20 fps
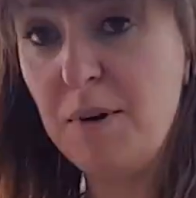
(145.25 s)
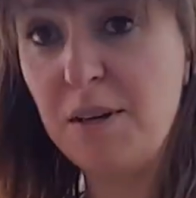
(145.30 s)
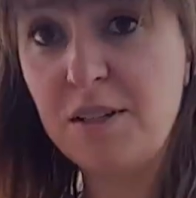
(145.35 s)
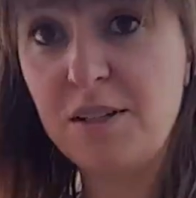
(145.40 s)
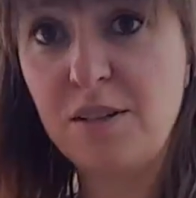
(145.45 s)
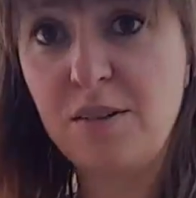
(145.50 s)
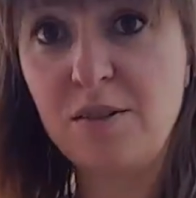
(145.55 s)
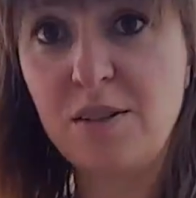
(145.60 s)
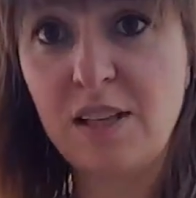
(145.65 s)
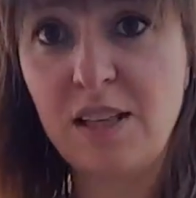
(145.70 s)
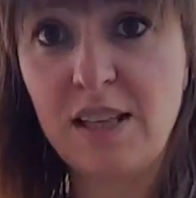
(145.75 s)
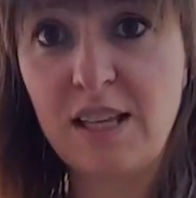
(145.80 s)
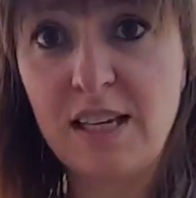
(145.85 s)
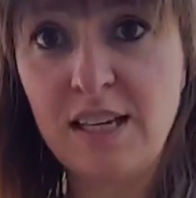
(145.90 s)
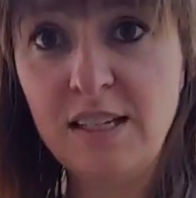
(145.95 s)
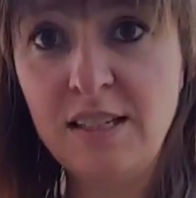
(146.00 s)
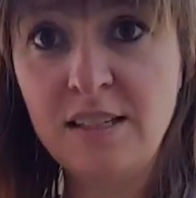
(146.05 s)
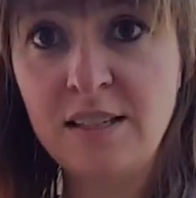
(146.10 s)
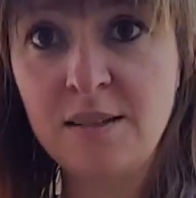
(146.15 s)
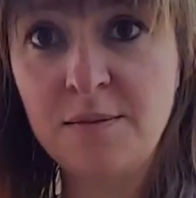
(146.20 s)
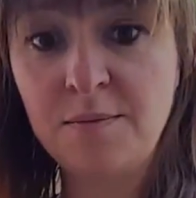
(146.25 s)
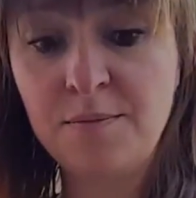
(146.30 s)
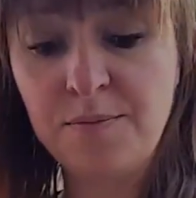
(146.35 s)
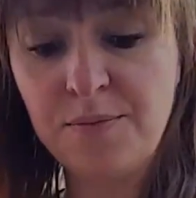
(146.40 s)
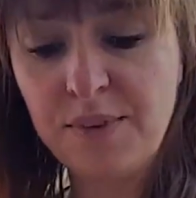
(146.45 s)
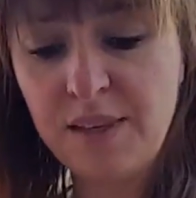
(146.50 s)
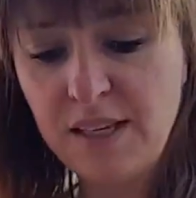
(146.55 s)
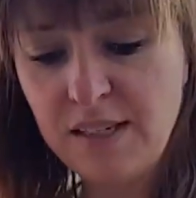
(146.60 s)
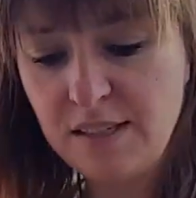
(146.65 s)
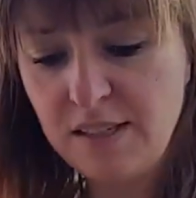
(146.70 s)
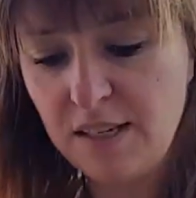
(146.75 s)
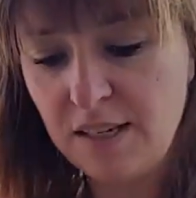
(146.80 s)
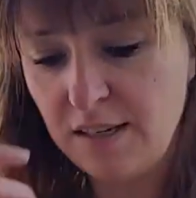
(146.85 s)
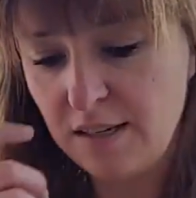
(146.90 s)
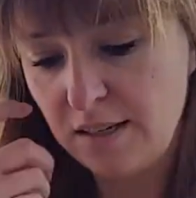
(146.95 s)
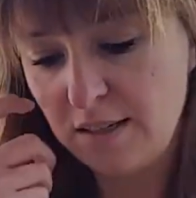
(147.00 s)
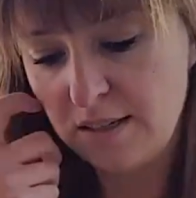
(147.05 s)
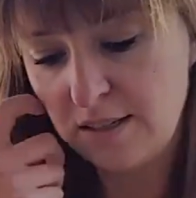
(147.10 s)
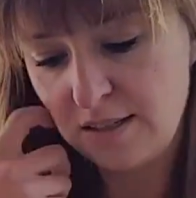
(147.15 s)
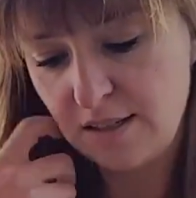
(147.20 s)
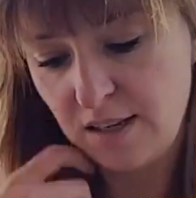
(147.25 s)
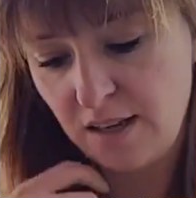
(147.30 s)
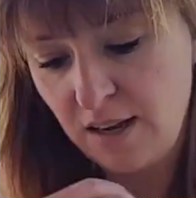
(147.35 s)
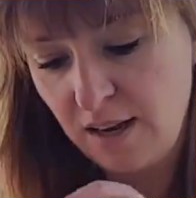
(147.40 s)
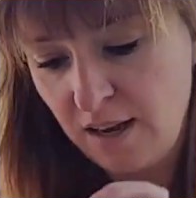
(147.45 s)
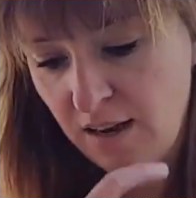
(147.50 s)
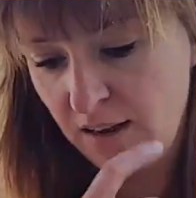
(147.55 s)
also using this. This is